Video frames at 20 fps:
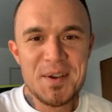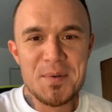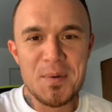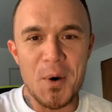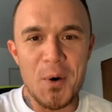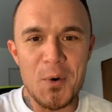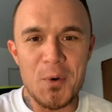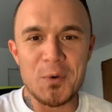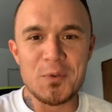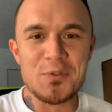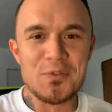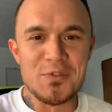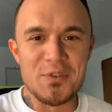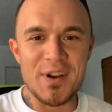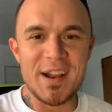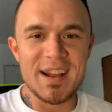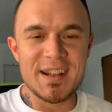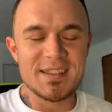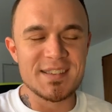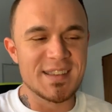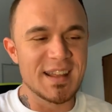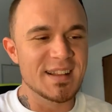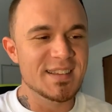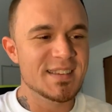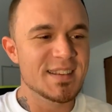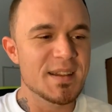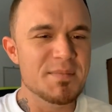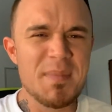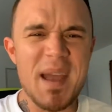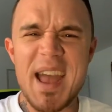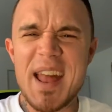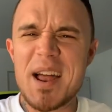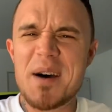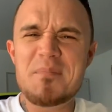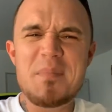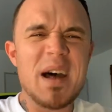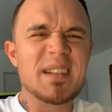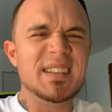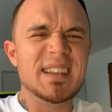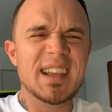old friends that said, "Man, I'm
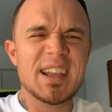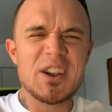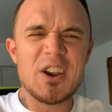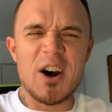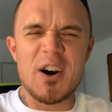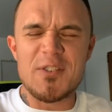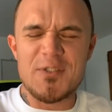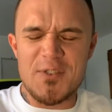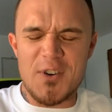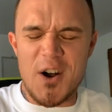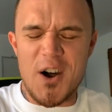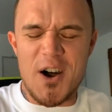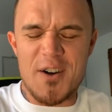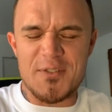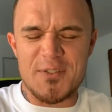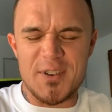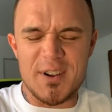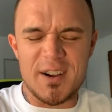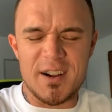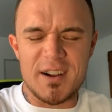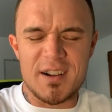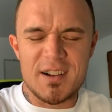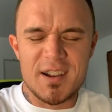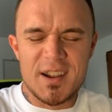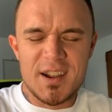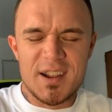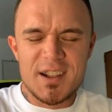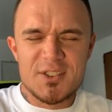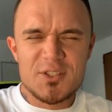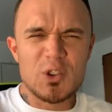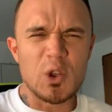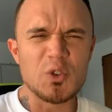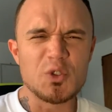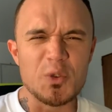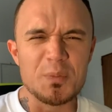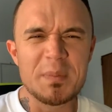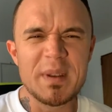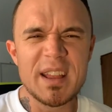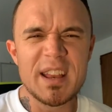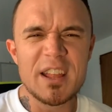about to get off
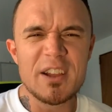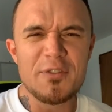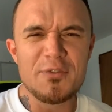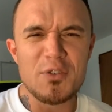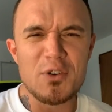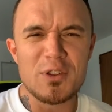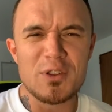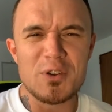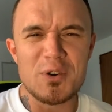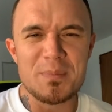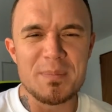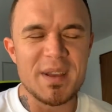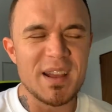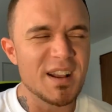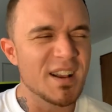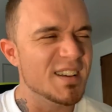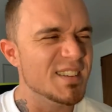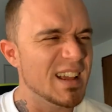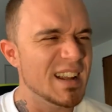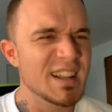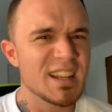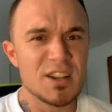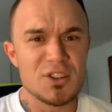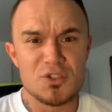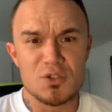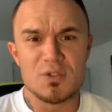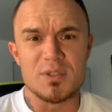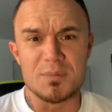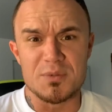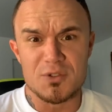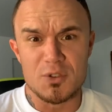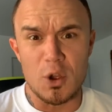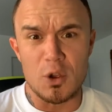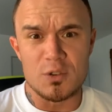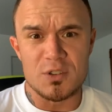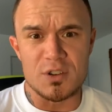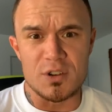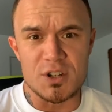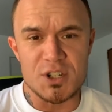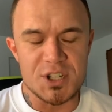social media for a little bit because I need to do some soul
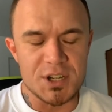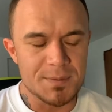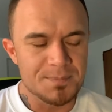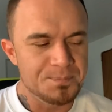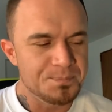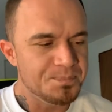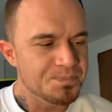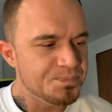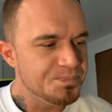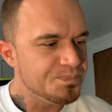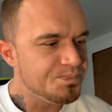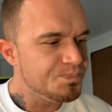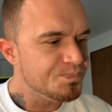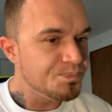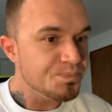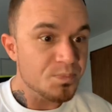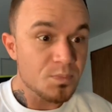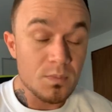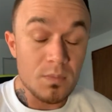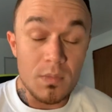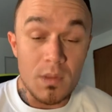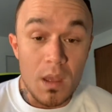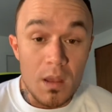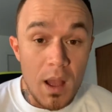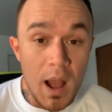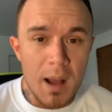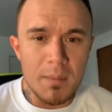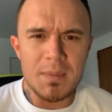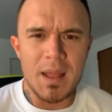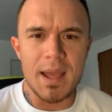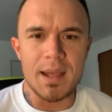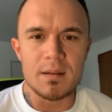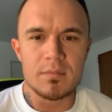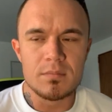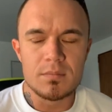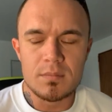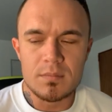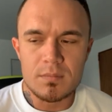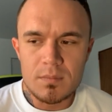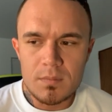searching." I'm like,
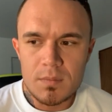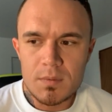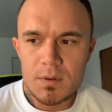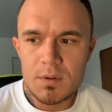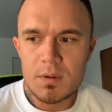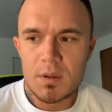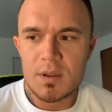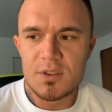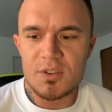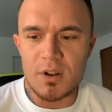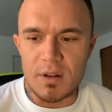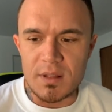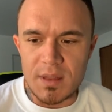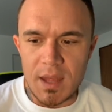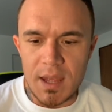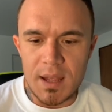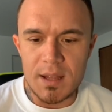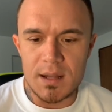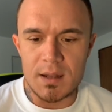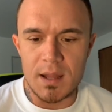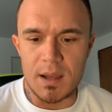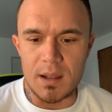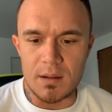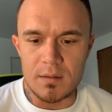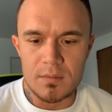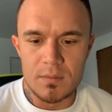started thinking like,